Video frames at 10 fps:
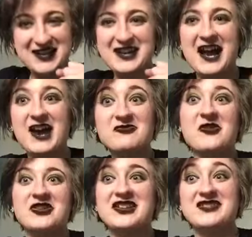I
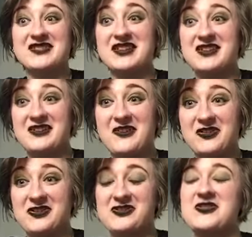wanted this
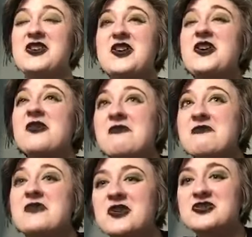so
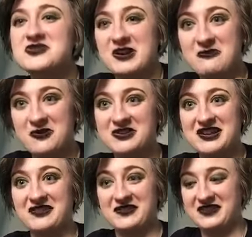much. I
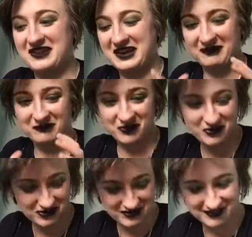wanted this and I've
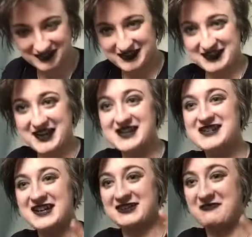got it today
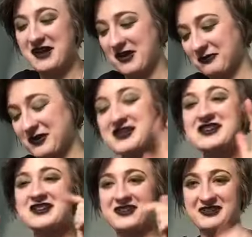and I'm happy.
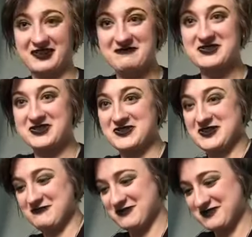So let me show you.